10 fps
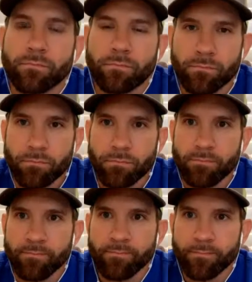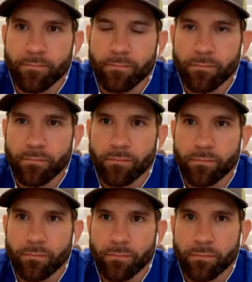
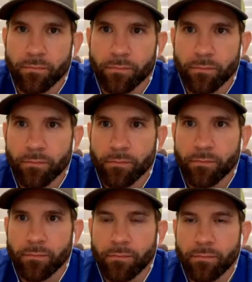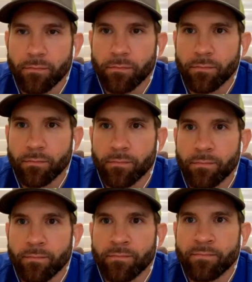
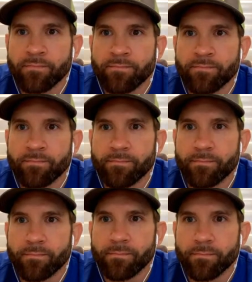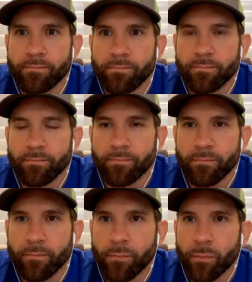
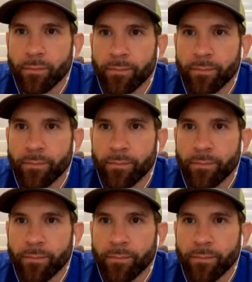(silent)